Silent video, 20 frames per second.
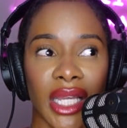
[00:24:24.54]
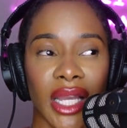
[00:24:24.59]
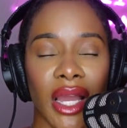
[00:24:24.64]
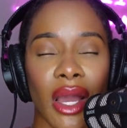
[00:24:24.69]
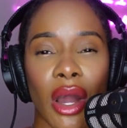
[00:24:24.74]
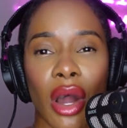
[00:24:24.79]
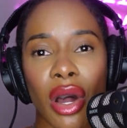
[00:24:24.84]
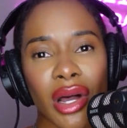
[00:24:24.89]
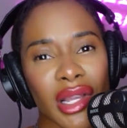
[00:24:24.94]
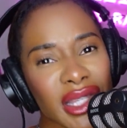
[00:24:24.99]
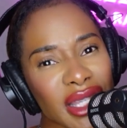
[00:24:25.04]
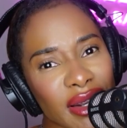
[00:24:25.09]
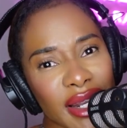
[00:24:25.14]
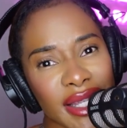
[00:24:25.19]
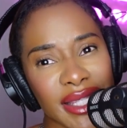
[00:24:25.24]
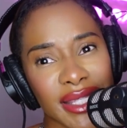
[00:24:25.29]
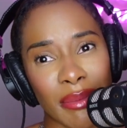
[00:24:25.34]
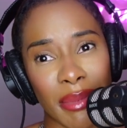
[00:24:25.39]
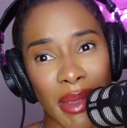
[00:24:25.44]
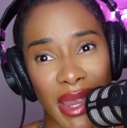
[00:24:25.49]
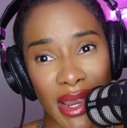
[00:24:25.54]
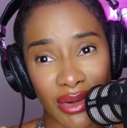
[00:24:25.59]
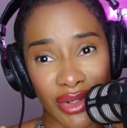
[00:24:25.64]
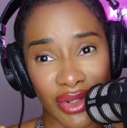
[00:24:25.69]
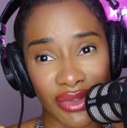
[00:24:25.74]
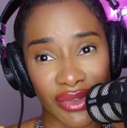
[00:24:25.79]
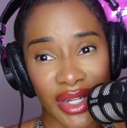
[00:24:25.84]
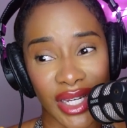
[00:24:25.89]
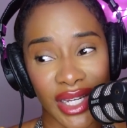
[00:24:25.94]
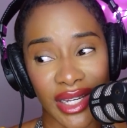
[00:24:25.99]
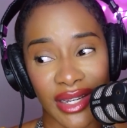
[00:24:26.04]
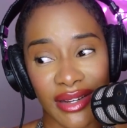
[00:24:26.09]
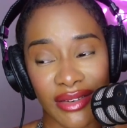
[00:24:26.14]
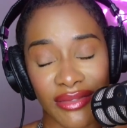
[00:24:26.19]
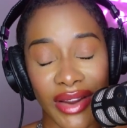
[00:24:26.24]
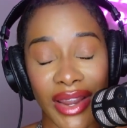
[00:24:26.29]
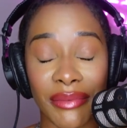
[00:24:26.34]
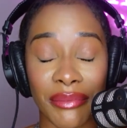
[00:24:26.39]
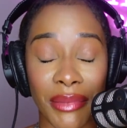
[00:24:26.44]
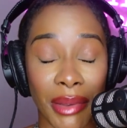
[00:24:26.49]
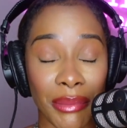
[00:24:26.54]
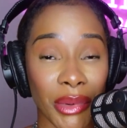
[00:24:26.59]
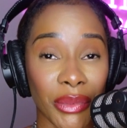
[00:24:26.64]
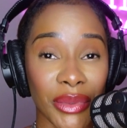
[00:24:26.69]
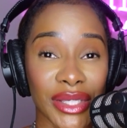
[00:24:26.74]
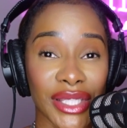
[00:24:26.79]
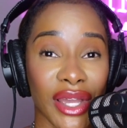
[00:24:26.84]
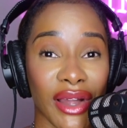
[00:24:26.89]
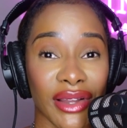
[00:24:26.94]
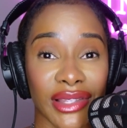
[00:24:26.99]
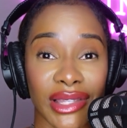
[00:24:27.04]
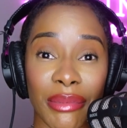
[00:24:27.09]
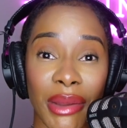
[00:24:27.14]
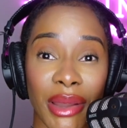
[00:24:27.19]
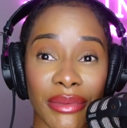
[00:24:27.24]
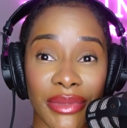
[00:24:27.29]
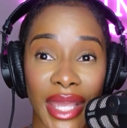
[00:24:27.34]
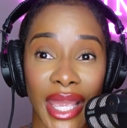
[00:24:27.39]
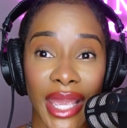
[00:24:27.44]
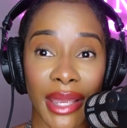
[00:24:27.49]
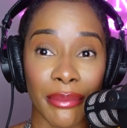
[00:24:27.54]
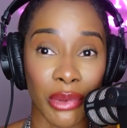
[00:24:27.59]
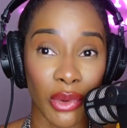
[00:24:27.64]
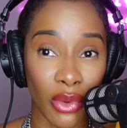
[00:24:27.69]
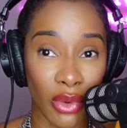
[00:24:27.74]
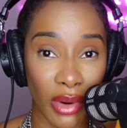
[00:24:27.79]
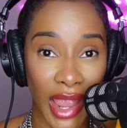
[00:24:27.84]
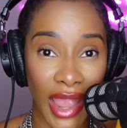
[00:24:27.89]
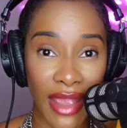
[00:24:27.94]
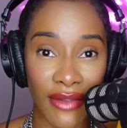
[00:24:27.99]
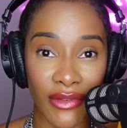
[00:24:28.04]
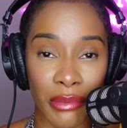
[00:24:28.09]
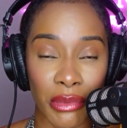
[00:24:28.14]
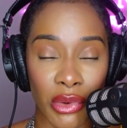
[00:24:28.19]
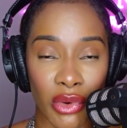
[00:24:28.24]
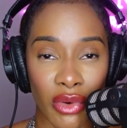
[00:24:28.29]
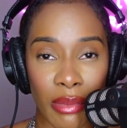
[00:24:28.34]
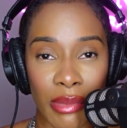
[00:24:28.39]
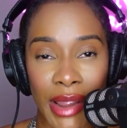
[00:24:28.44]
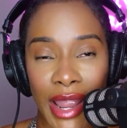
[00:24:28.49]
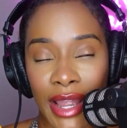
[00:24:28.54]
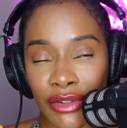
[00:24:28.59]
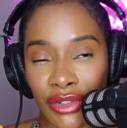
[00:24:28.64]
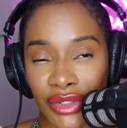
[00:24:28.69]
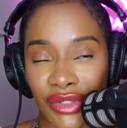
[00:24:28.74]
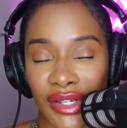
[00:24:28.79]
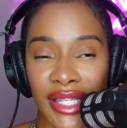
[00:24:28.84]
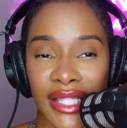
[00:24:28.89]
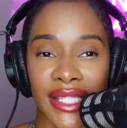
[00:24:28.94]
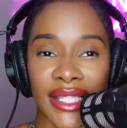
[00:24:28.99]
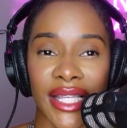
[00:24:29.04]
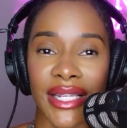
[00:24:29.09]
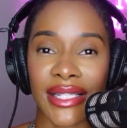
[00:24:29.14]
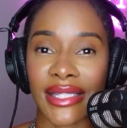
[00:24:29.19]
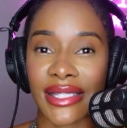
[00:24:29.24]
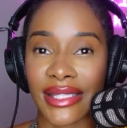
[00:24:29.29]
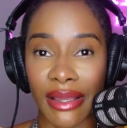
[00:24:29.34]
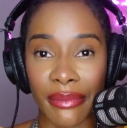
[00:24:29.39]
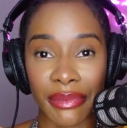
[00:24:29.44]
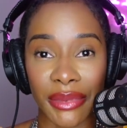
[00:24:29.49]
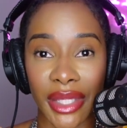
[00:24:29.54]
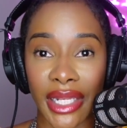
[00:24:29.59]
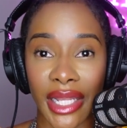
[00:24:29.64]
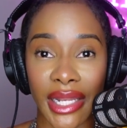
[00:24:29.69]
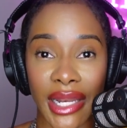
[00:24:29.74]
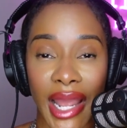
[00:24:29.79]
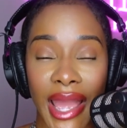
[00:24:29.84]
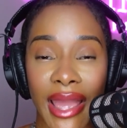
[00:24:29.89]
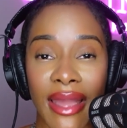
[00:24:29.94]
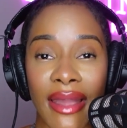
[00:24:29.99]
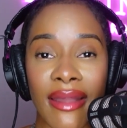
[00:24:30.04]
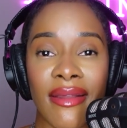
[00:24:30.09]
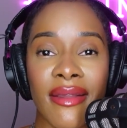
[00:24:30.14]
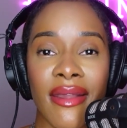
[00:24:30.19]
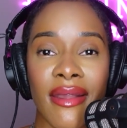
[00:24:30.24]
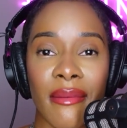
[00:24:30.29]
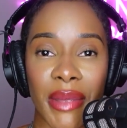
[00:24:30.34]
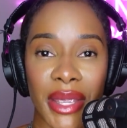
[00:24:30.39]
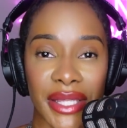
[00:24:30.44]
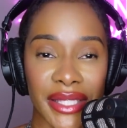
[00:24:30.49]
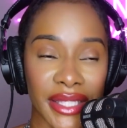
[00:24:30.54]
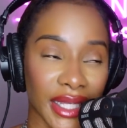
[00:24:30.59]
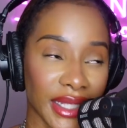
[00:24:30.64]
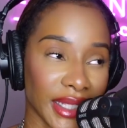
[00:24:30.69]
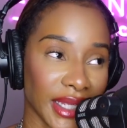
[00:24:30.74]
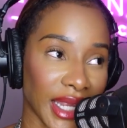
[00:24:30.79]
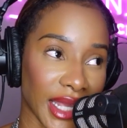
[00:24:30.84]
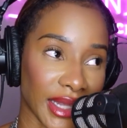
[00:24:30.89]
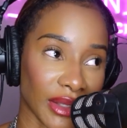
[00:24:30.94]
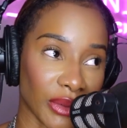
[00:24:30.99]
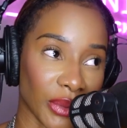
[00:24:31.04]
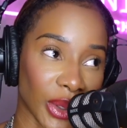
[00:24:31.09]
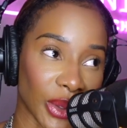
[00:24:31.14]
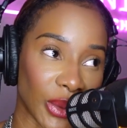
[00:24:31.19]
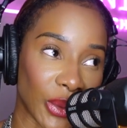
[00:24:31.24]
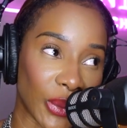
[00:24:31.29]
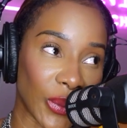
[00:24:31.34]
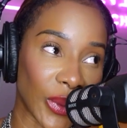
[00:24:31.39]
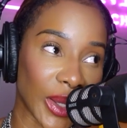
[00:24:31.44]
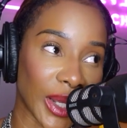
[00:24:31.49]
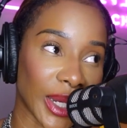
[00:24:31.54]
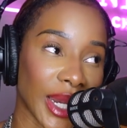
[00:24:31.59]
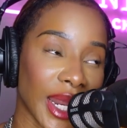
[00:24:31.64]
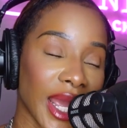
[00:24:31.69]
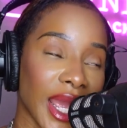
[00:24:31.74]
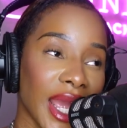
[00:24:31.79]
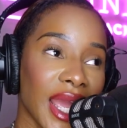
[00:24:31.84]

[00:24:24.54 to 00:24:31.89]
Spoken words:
Also, that's a boundary, right? Remember we talked about that, having poor boundaries, and it's something that I basically had to work on.